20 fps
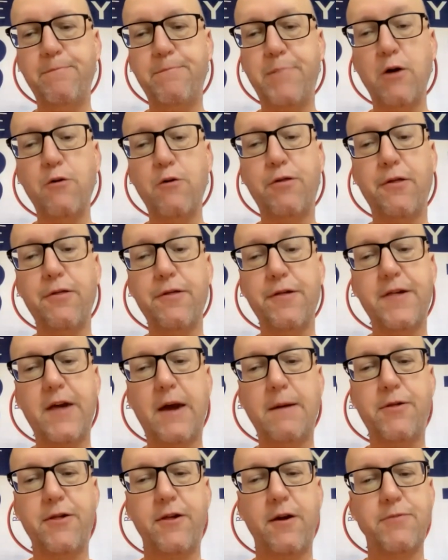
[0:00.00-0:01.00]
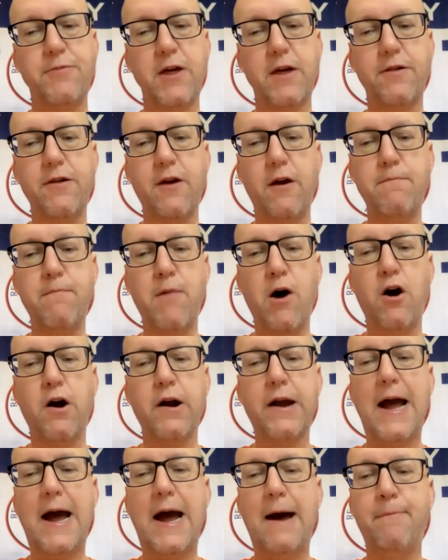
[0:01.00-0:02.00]
both on the same subject. So
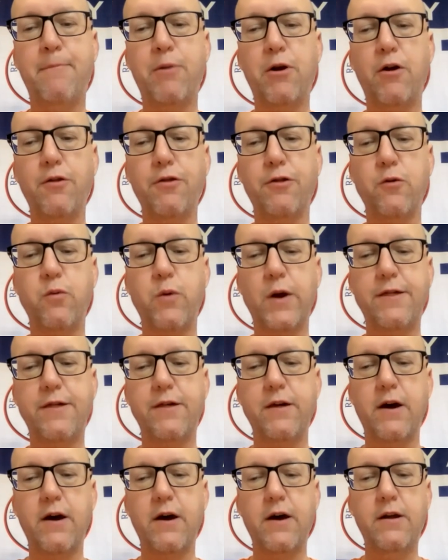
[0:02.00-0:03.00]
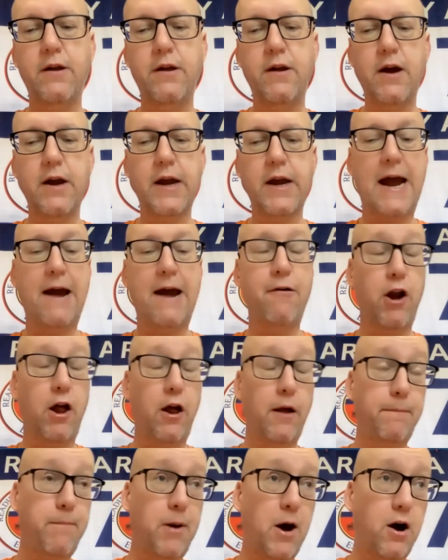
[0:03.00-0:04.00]
Mark Campbell on Twitter and
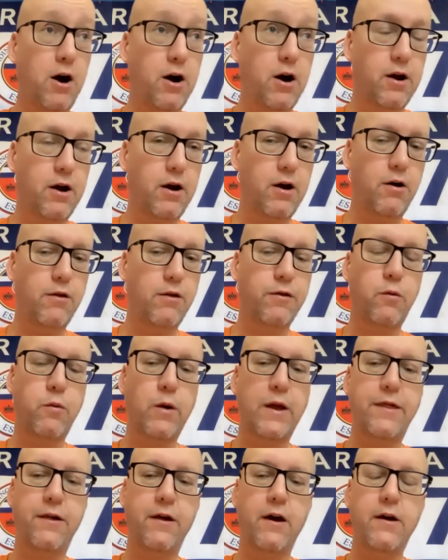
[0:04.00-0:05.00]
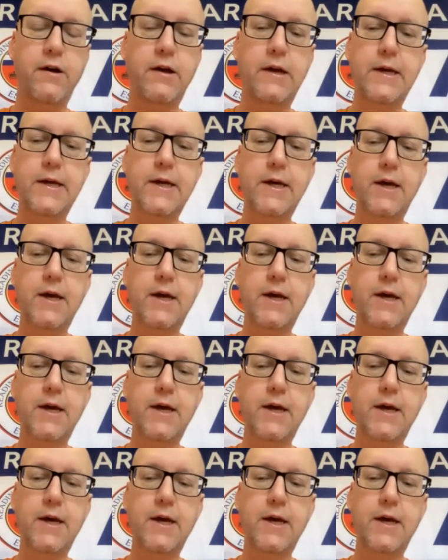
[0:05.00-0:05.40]
Caroline Parker on Twitter.